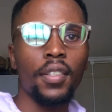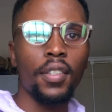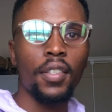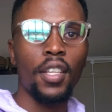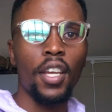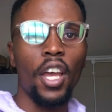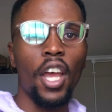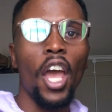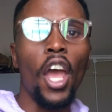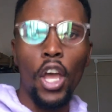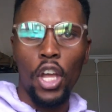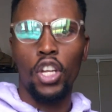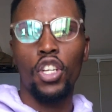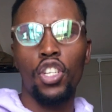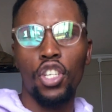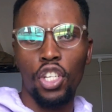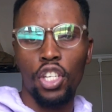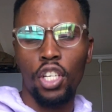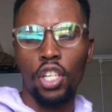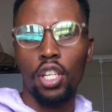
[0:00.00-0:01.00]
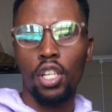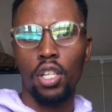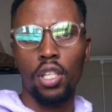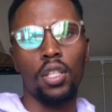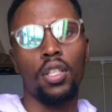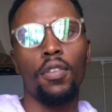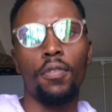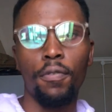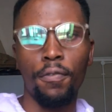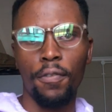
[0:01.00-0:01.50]
the edge,
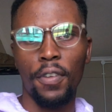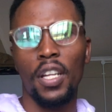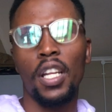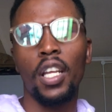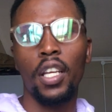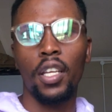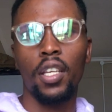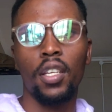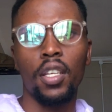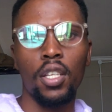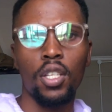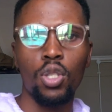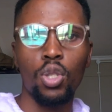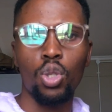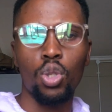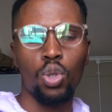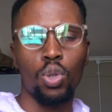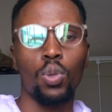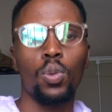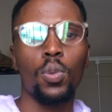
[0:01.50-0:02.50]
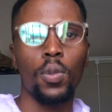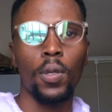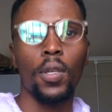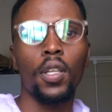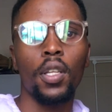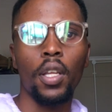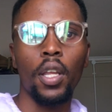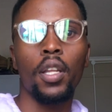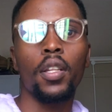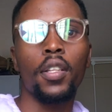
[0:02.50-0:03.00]
the feeling is,
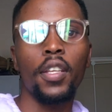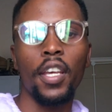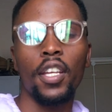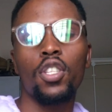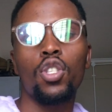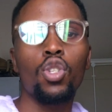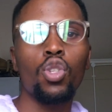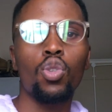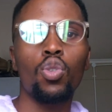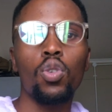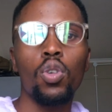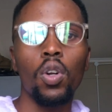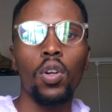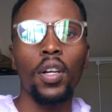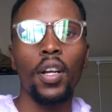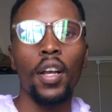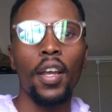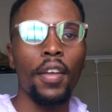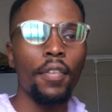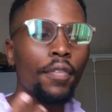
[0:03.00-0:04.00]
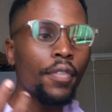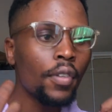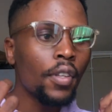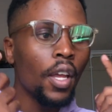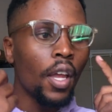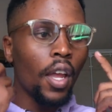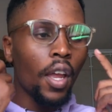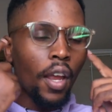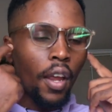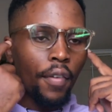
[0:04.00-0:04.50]
it gets stronger
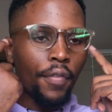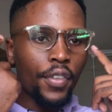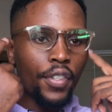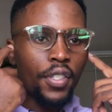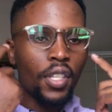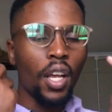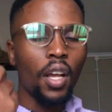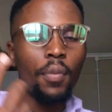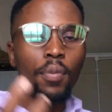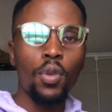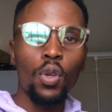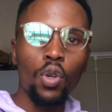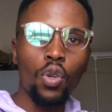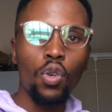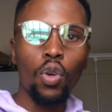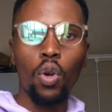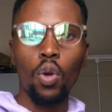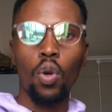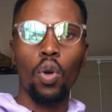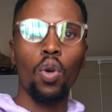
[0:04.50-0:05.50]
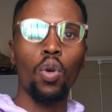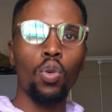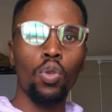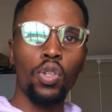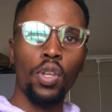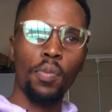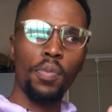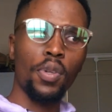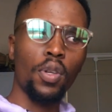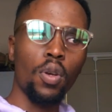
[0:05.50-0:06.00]
every time you grow
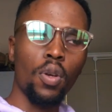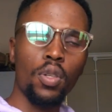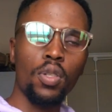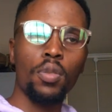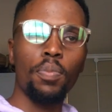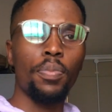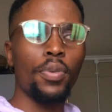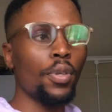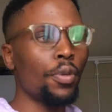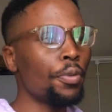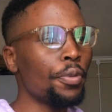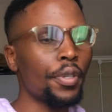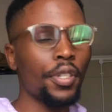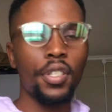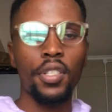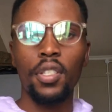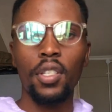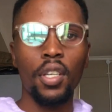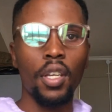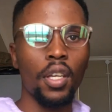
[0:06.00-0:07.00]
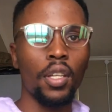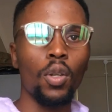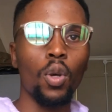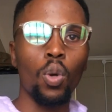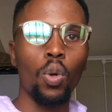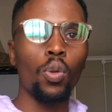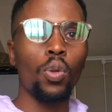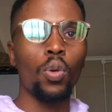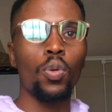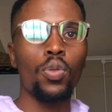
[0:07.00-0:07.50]
older, because puberty and
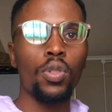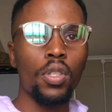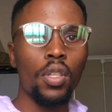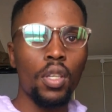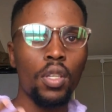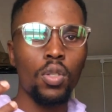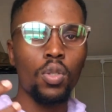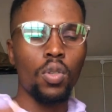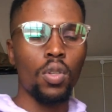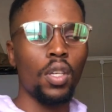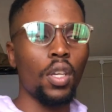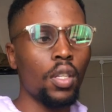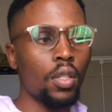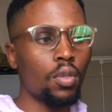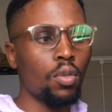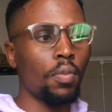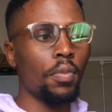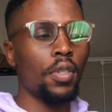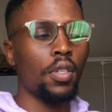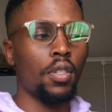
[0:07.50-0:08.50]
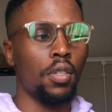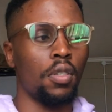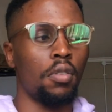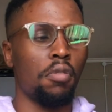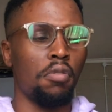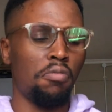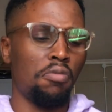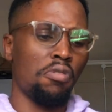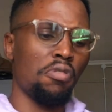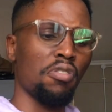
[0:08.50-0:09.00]
all those things, you get to be,
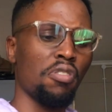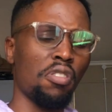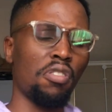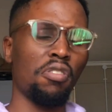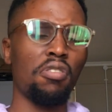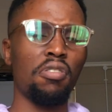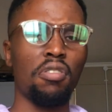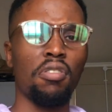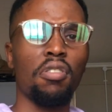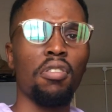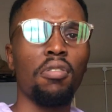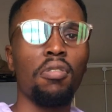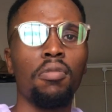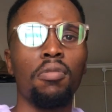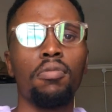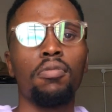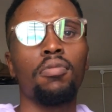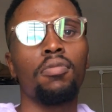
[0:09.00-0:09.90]
you know,